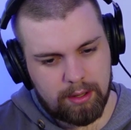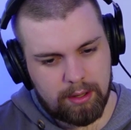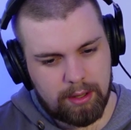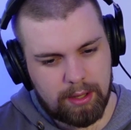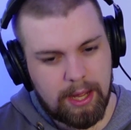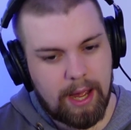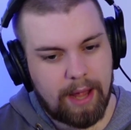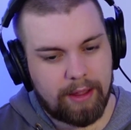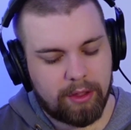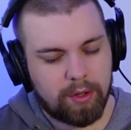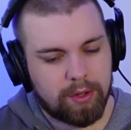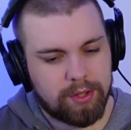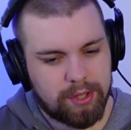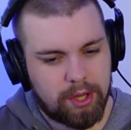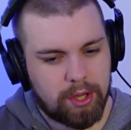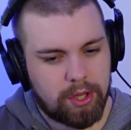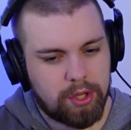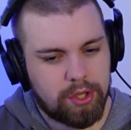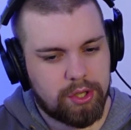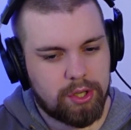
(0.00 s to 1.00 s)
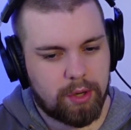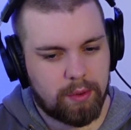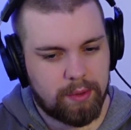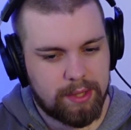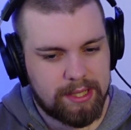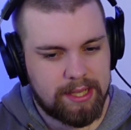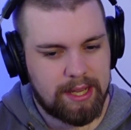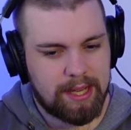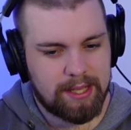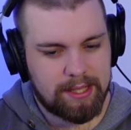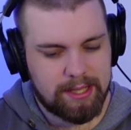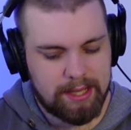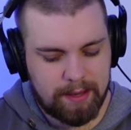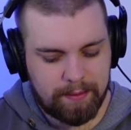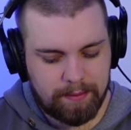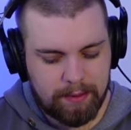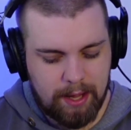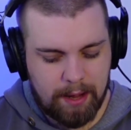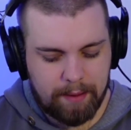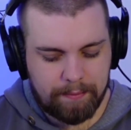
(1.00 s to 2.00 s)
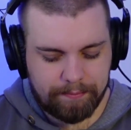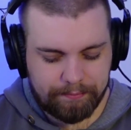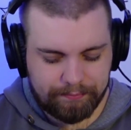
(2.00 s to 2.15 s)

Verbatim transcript: Yeah, I thought so. done was CNC, yeah.